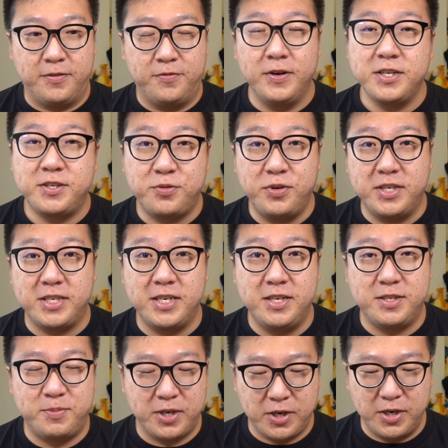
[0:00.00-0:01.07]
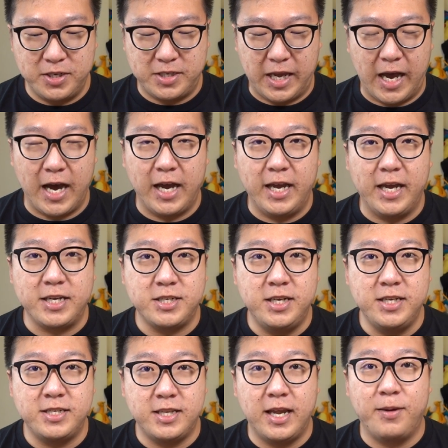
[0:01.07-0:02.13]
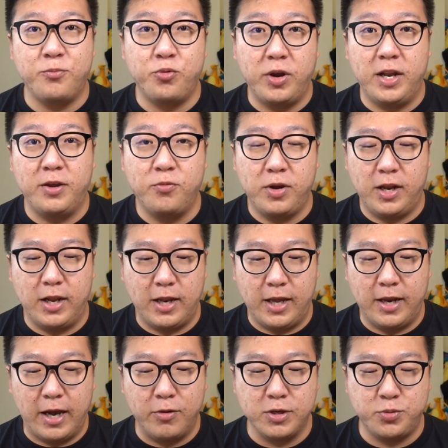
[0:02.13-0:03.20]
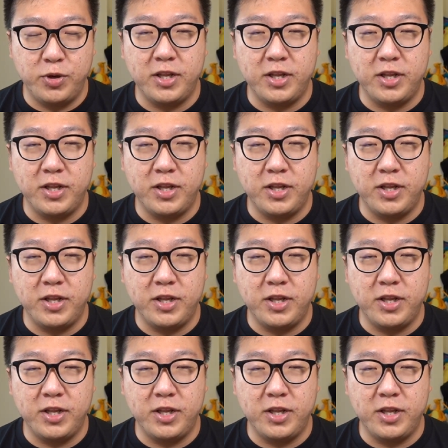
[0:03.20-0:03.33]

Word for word: First reason is because I actually slept really, really late. I was